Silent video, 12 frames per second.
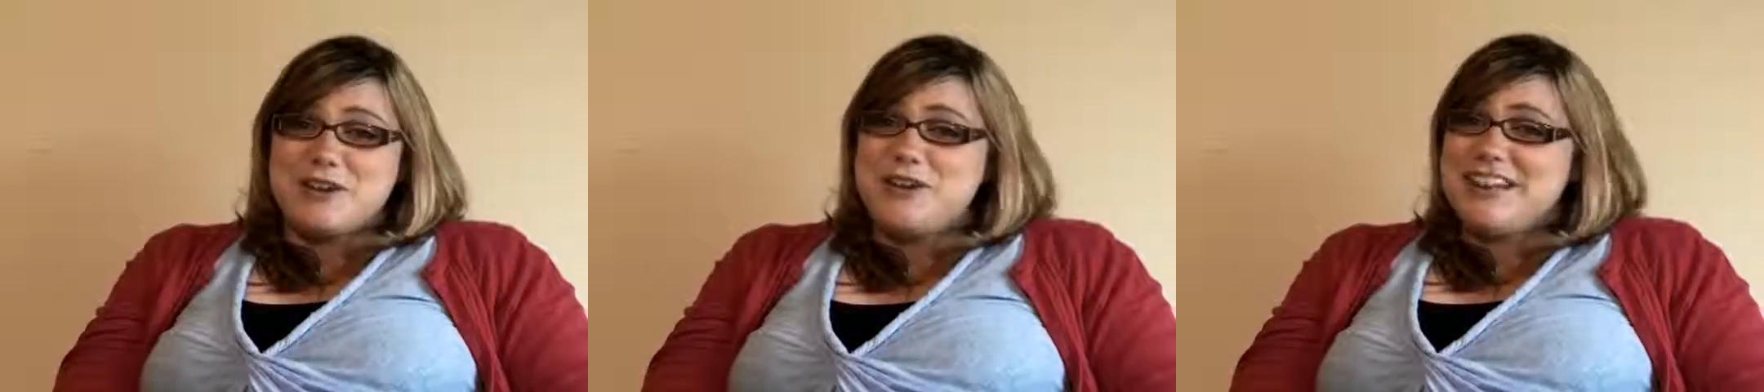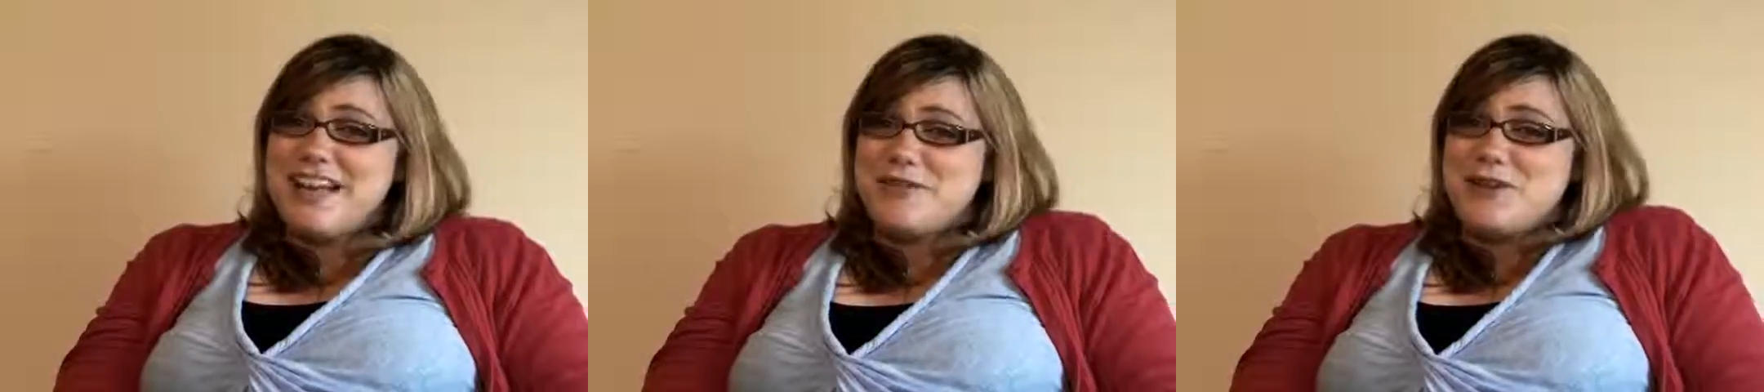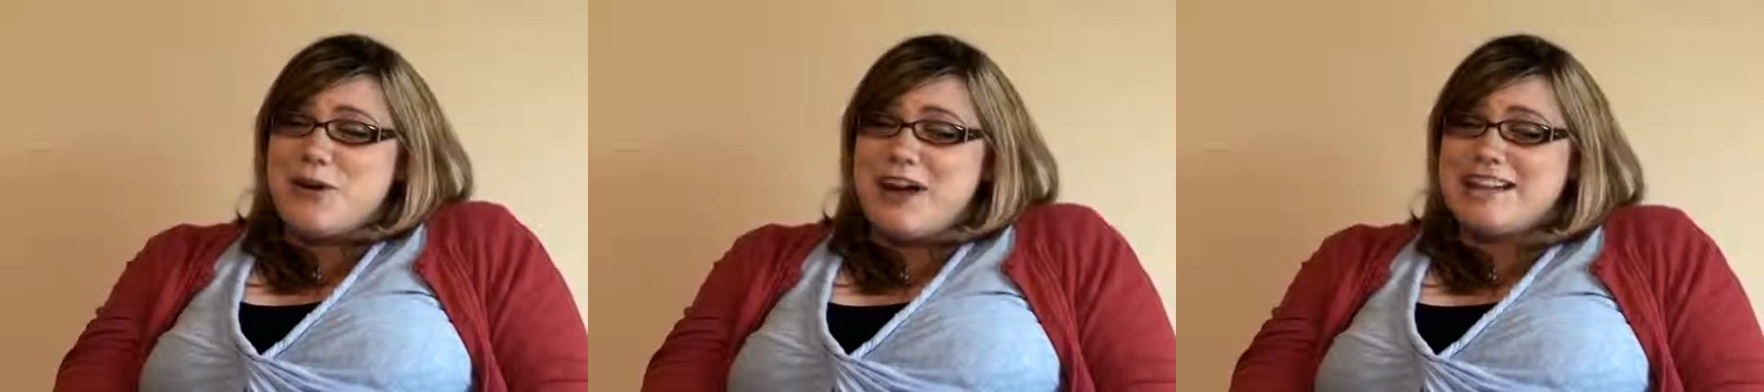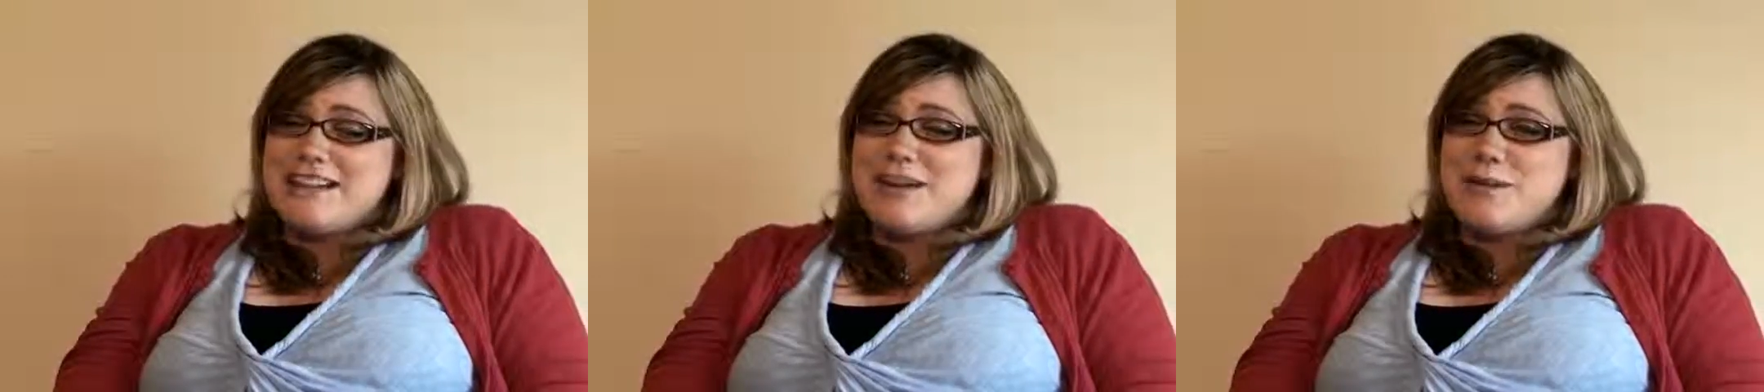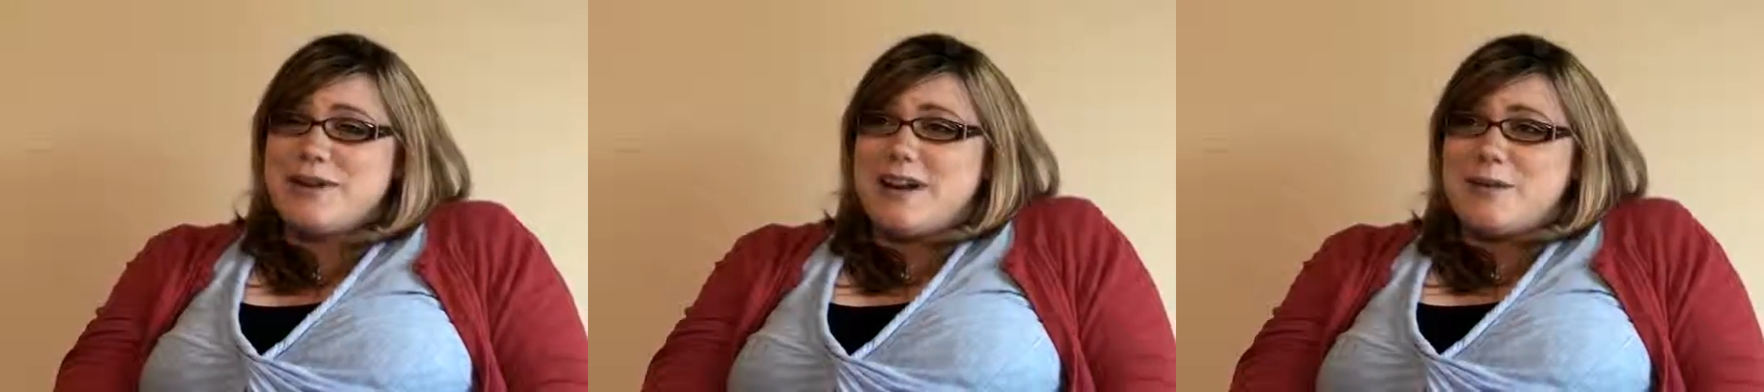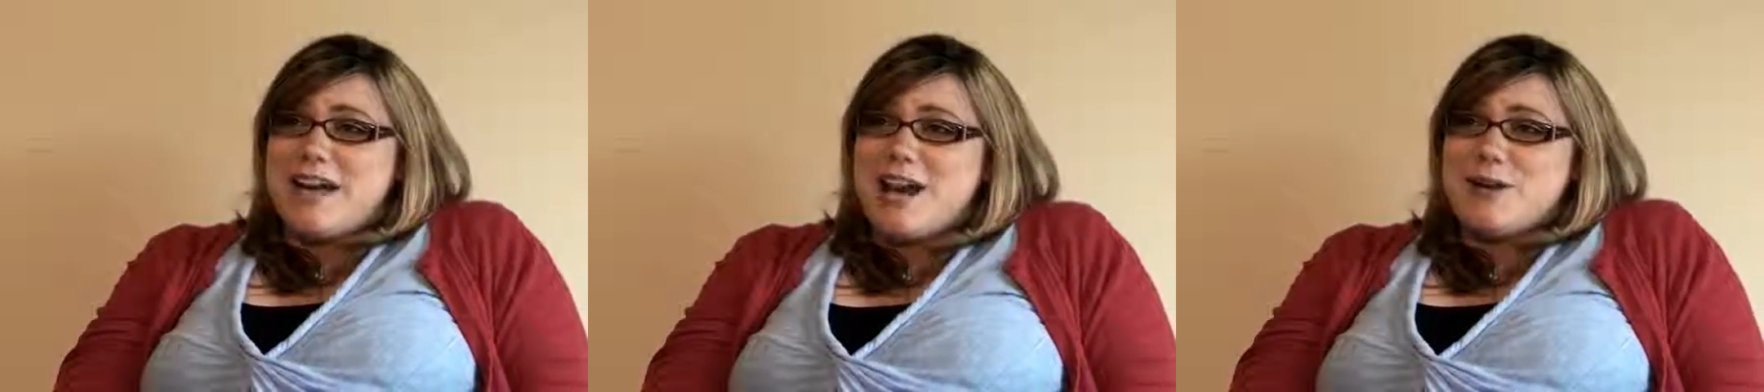I really have no idea, but
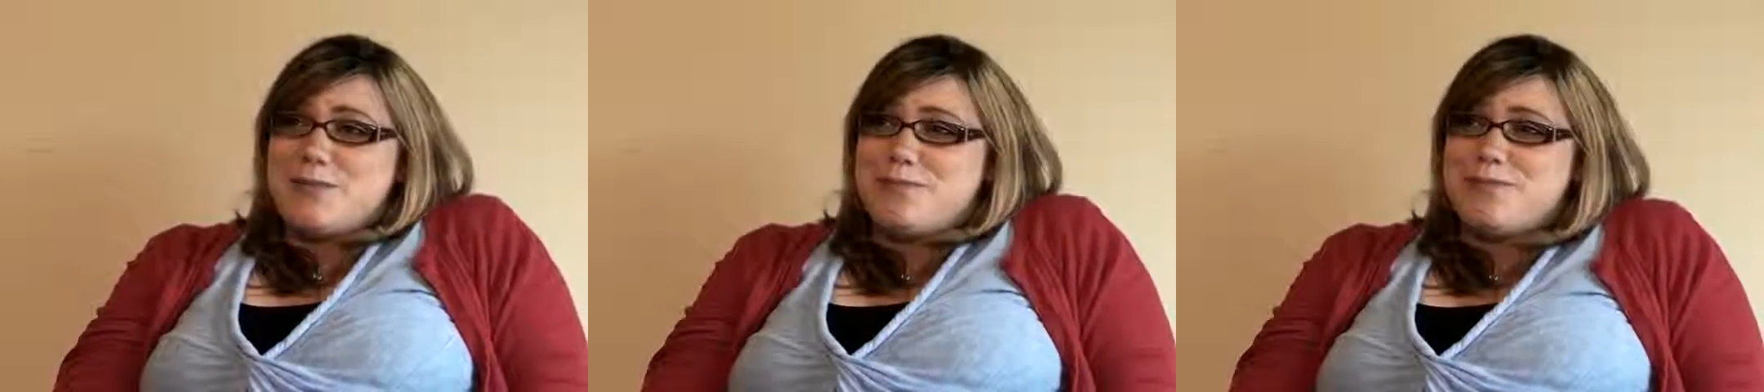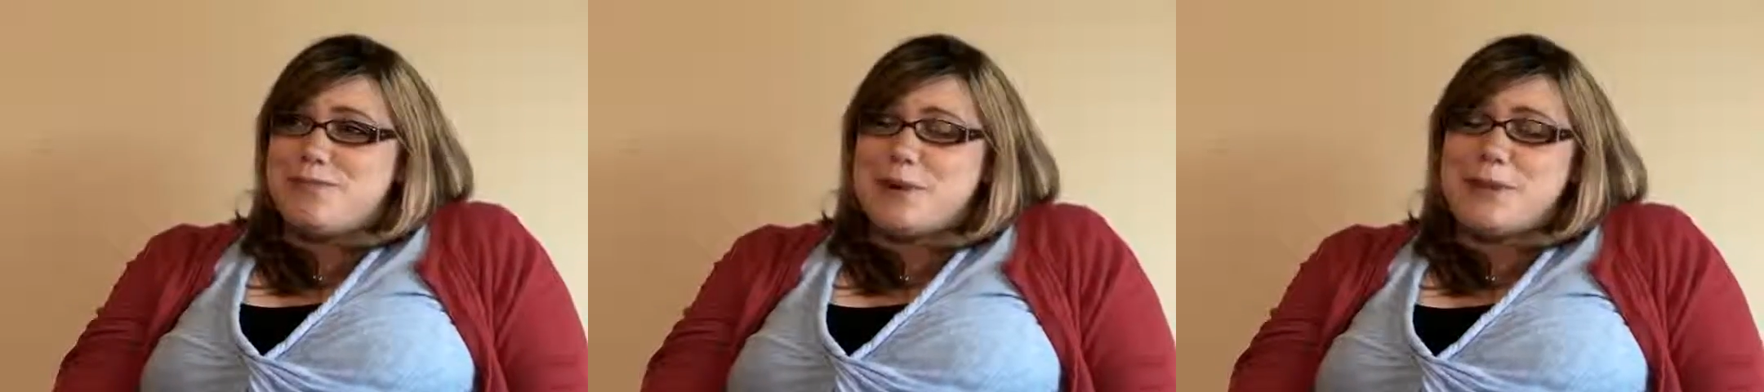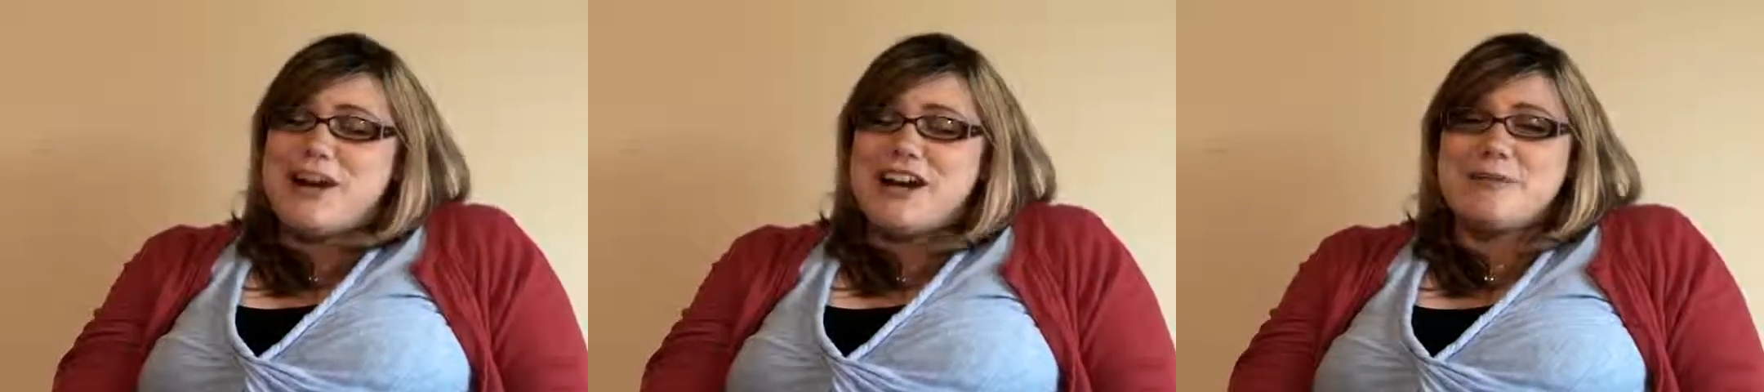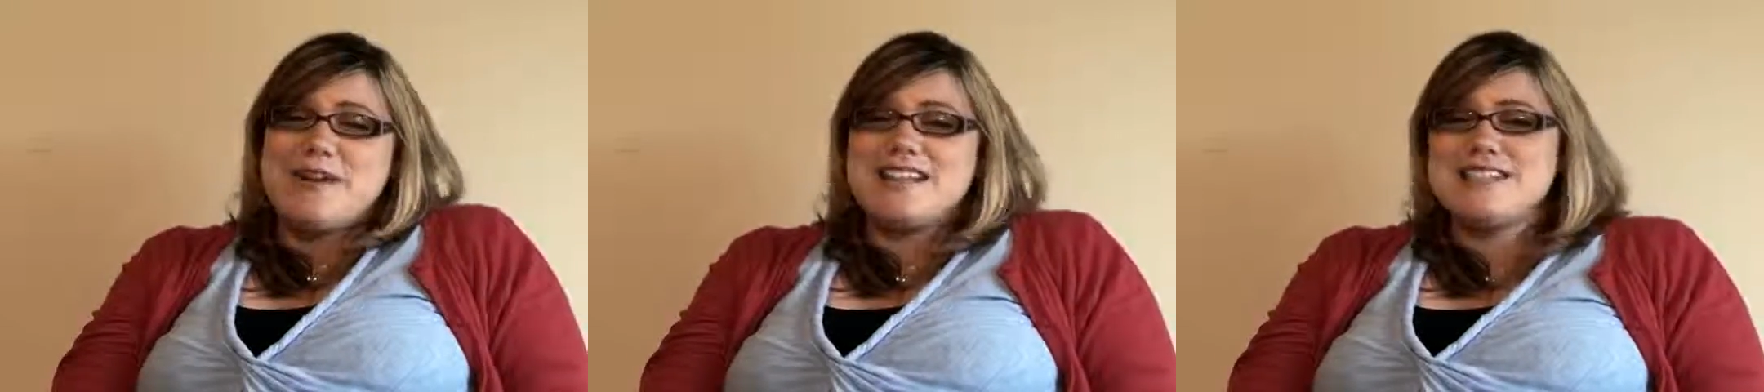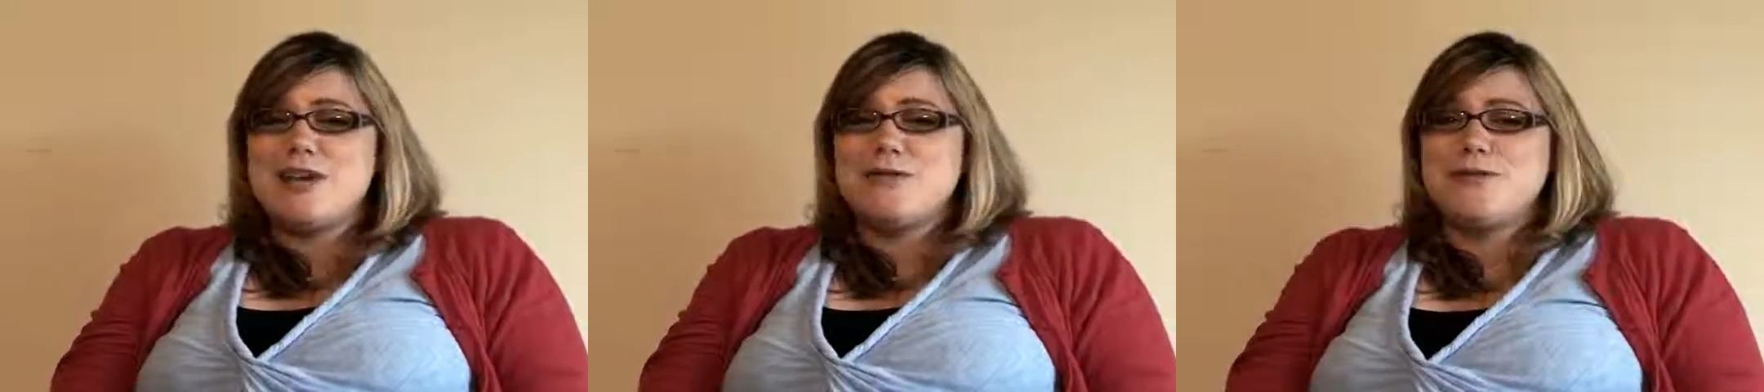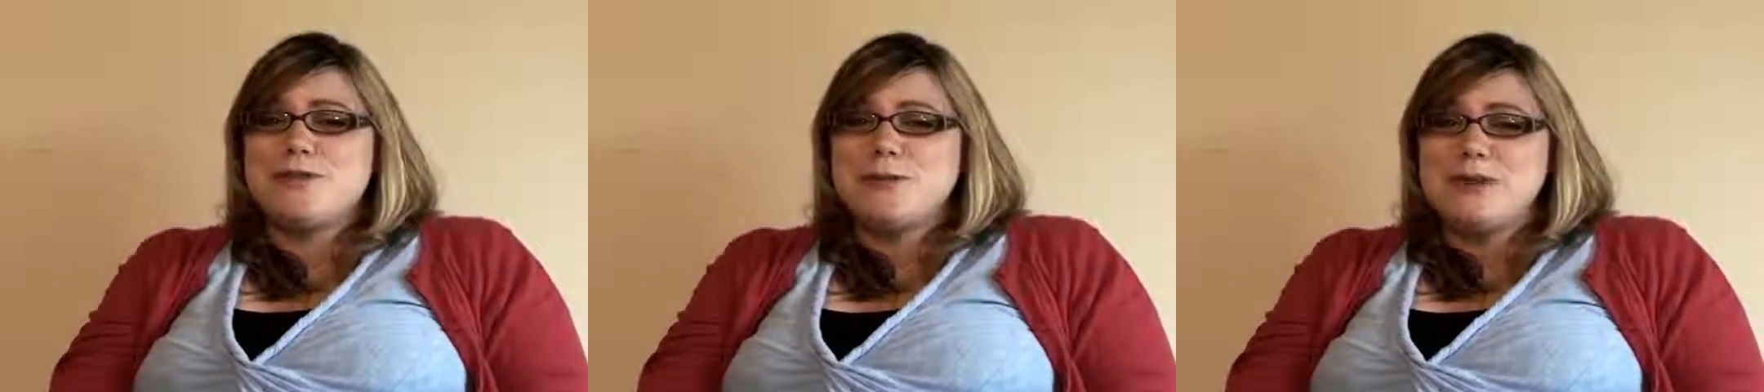I'm kind of preparing
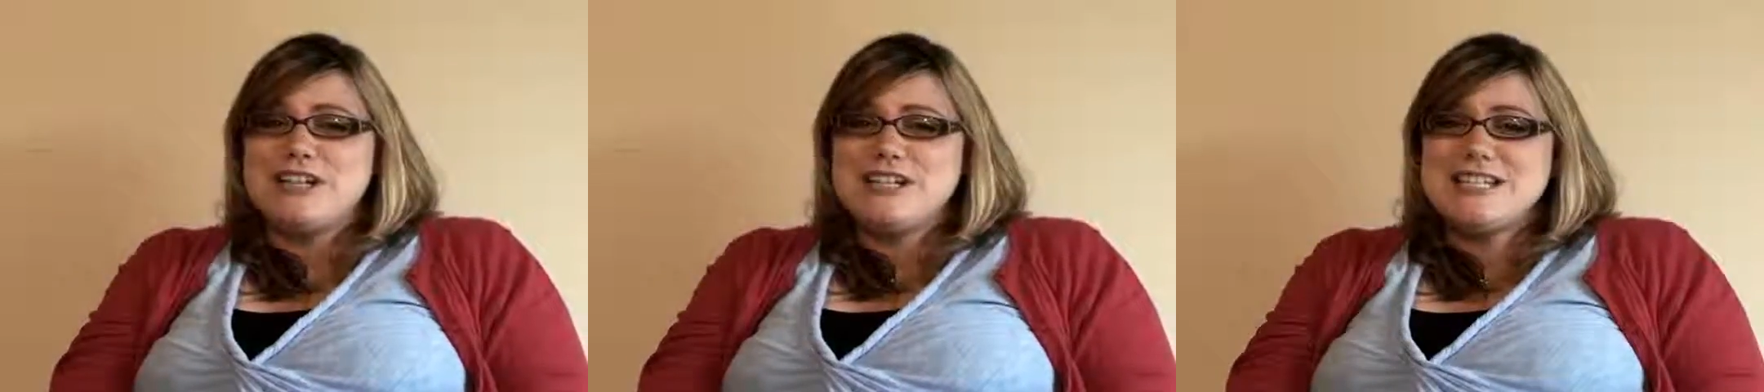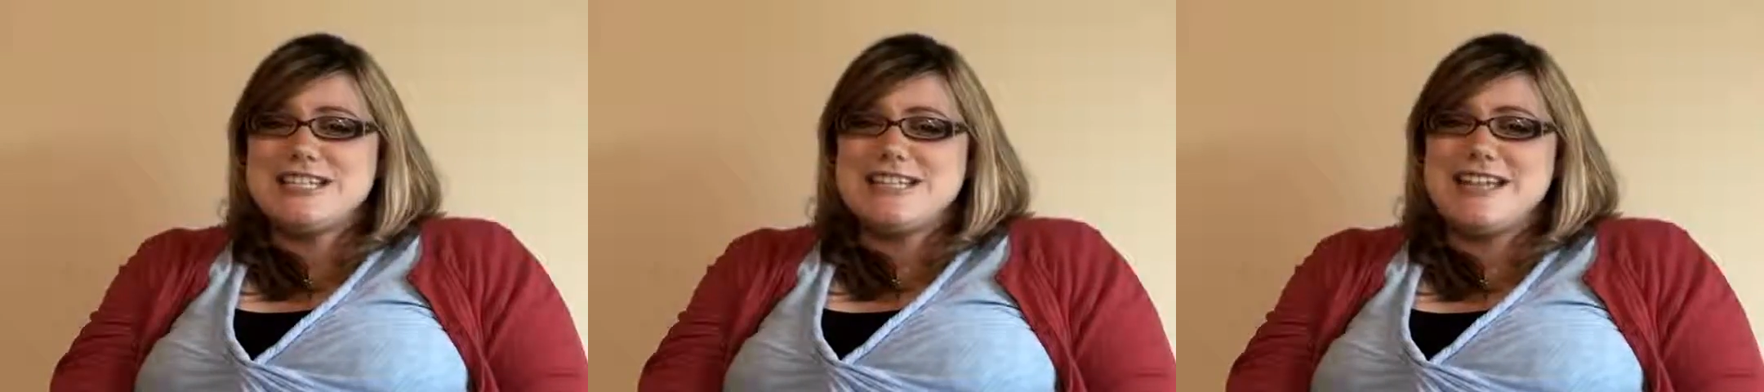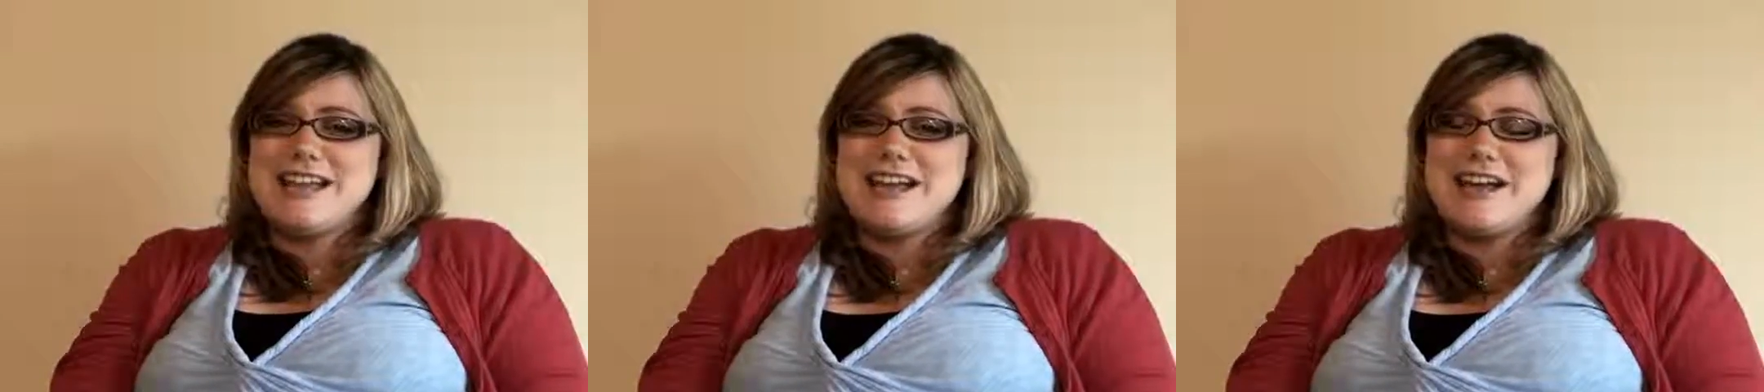myself for the worst.